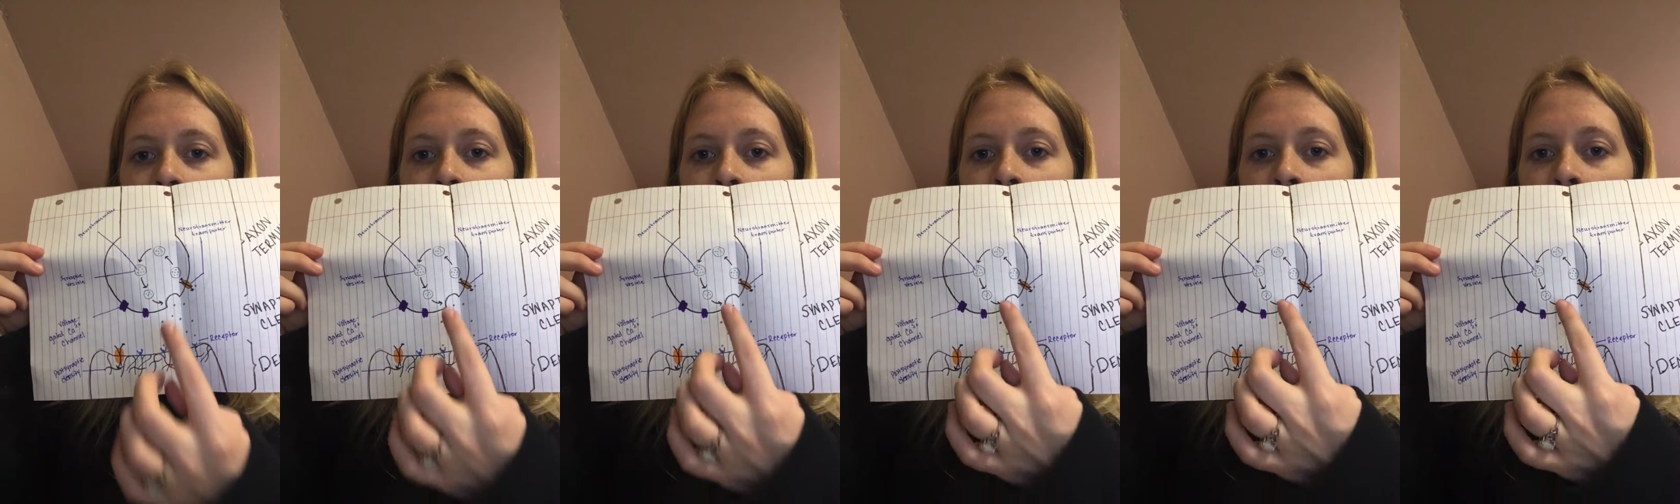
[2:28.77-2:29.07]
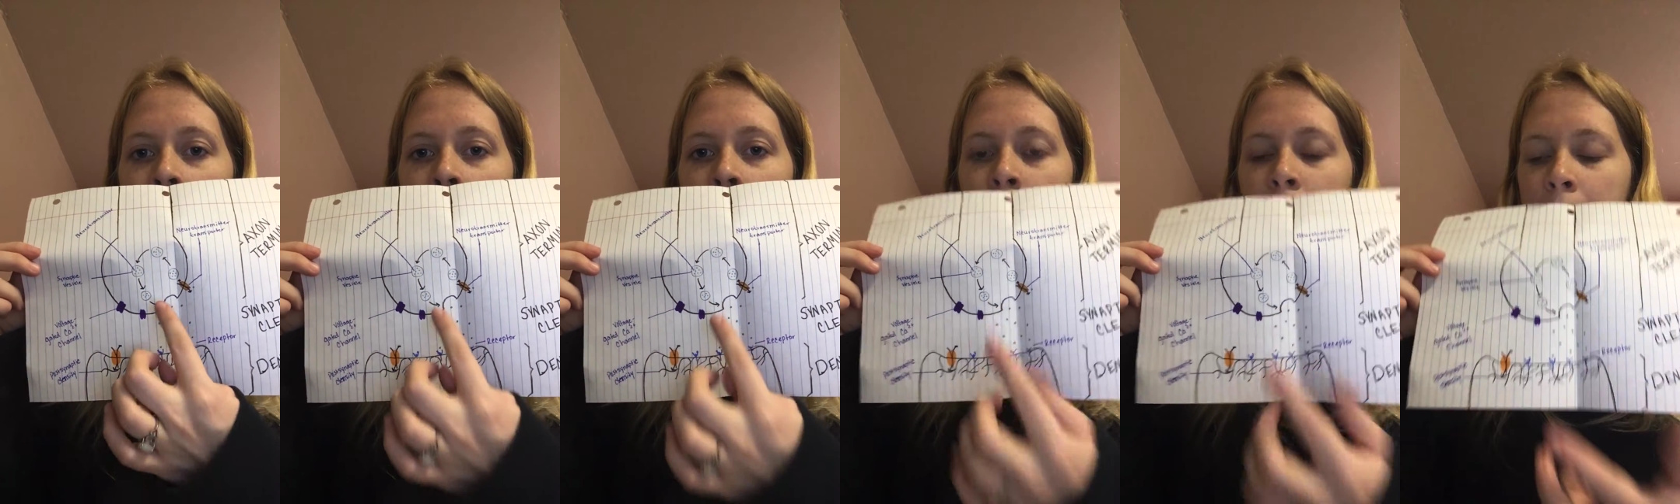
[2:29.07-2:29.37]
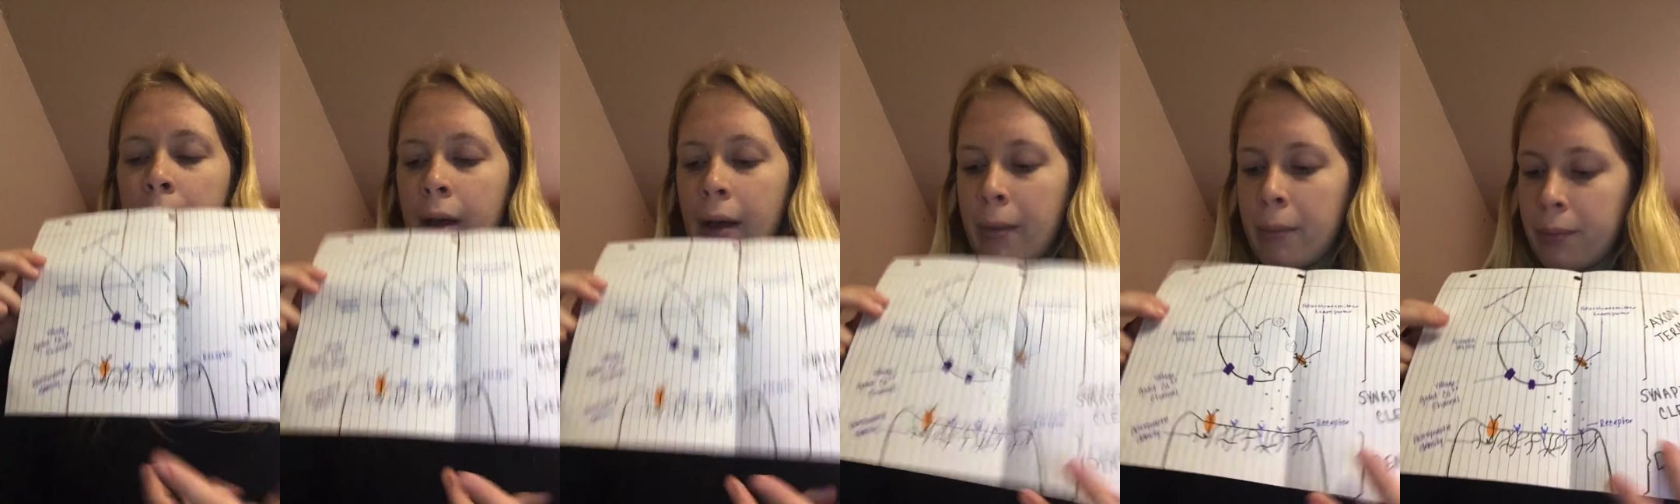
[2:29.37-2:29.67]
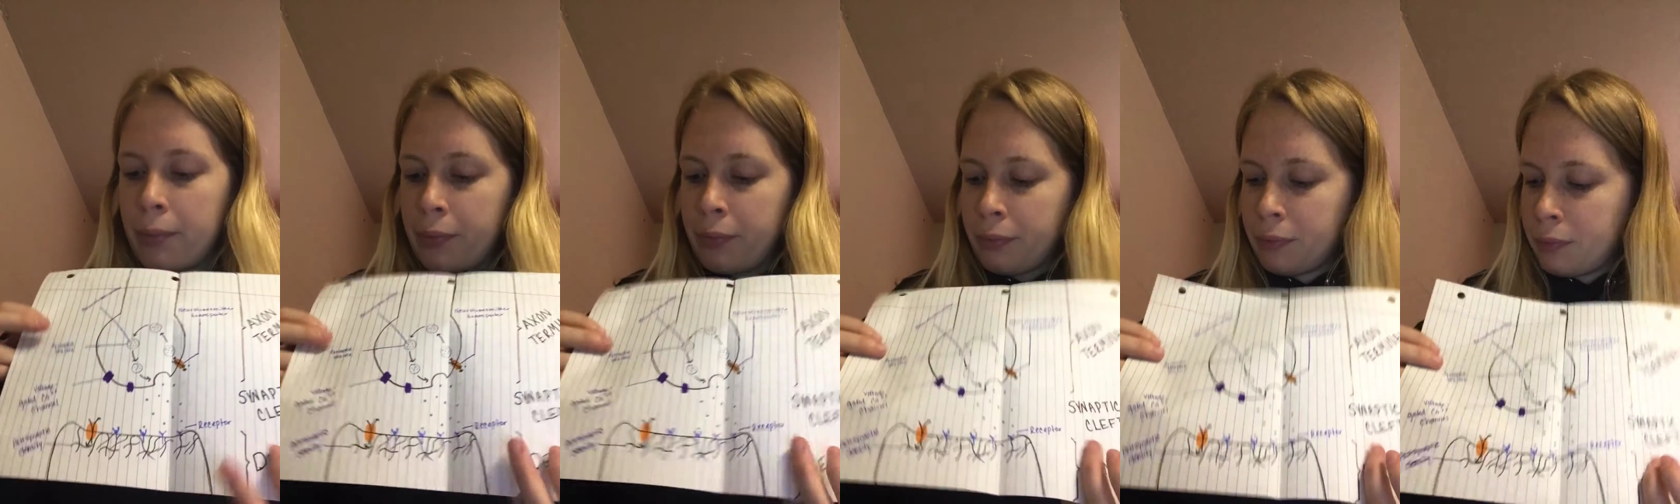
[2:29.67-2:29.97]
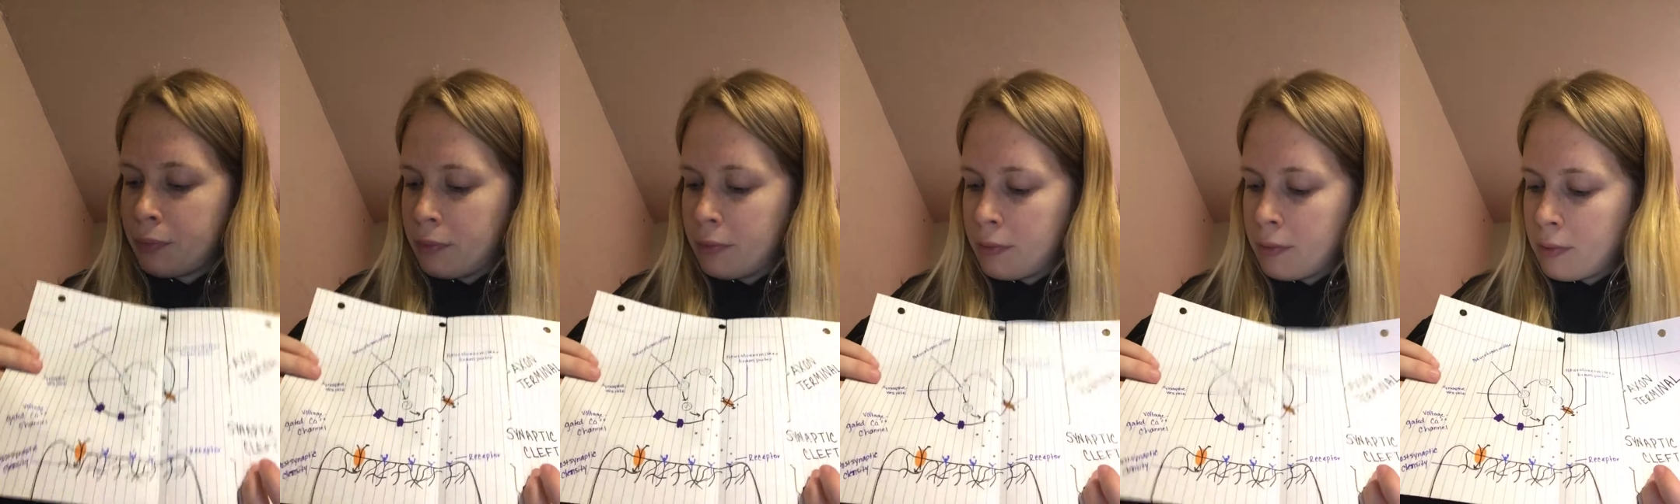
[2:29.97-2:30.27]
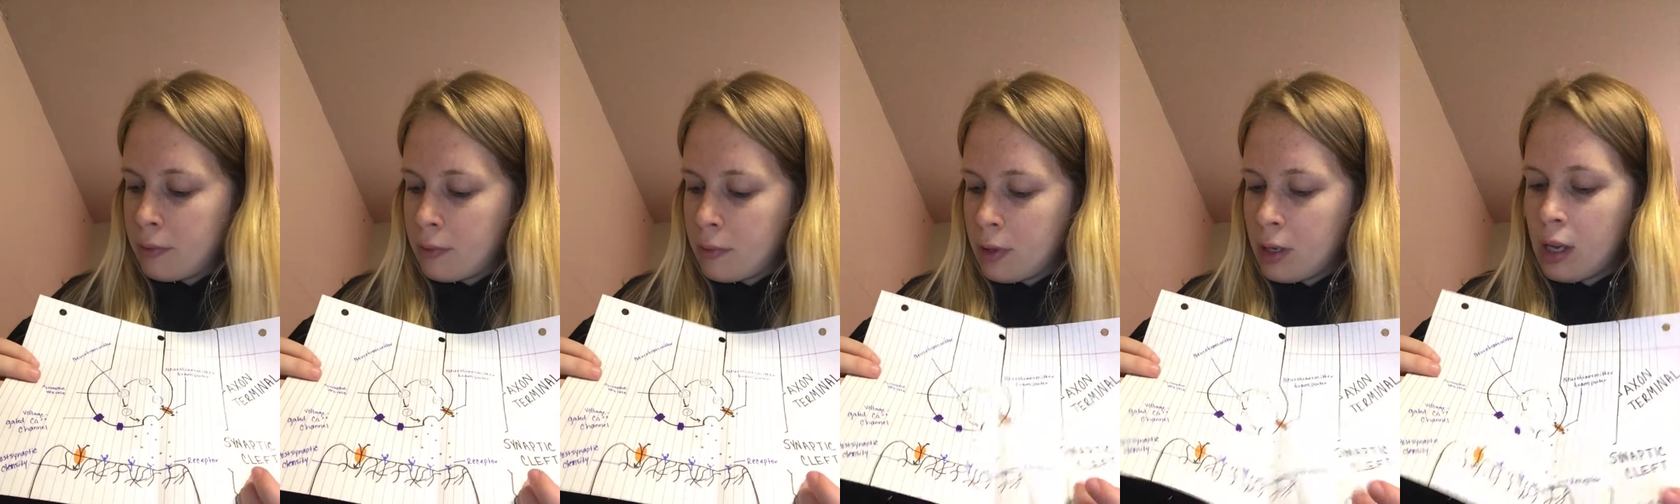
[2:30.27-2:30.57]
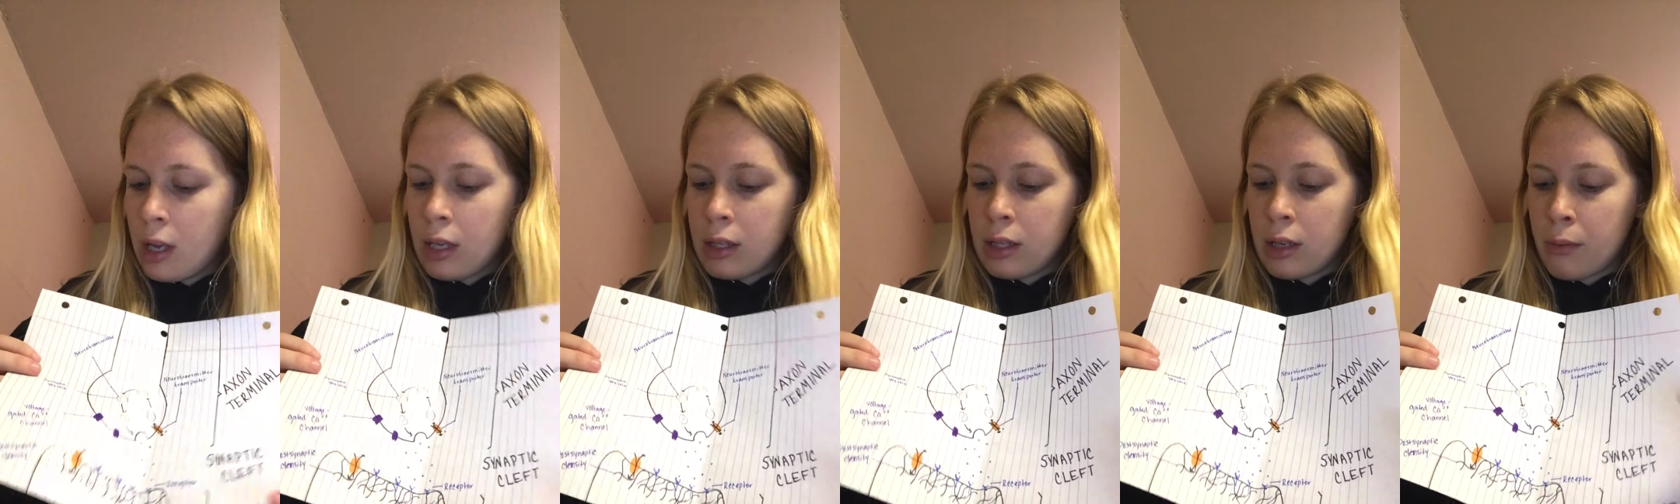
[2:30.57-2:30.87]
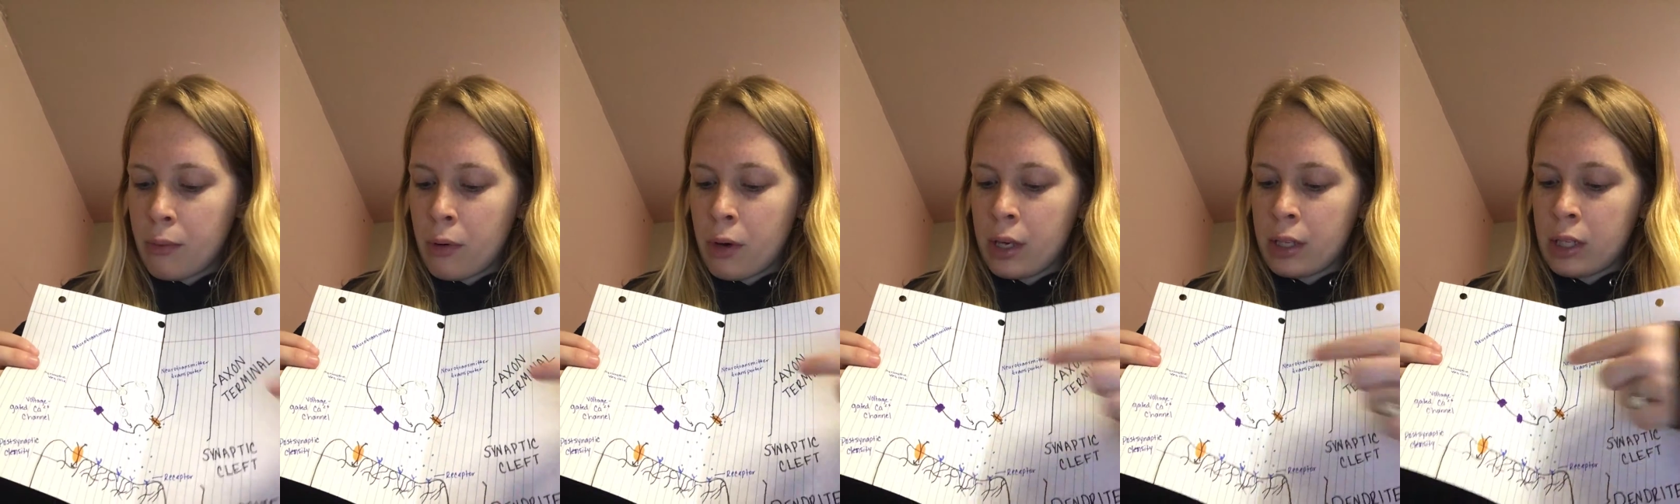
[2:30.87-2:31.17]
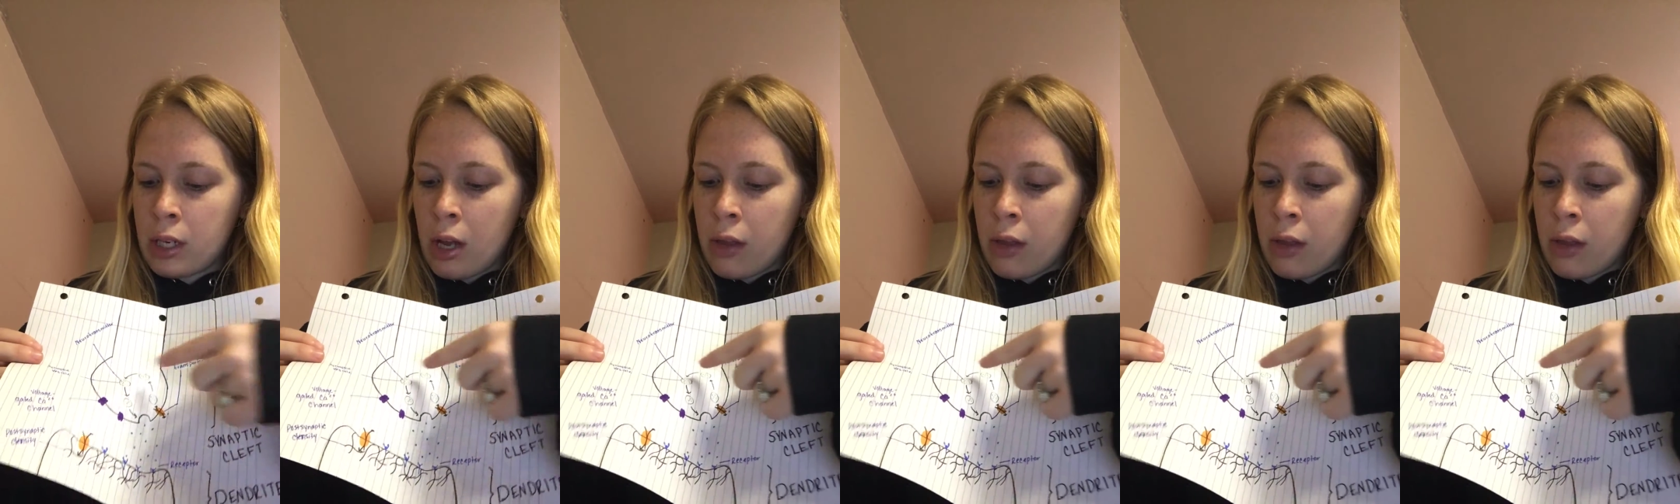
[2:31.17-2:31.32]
Okay, but it's important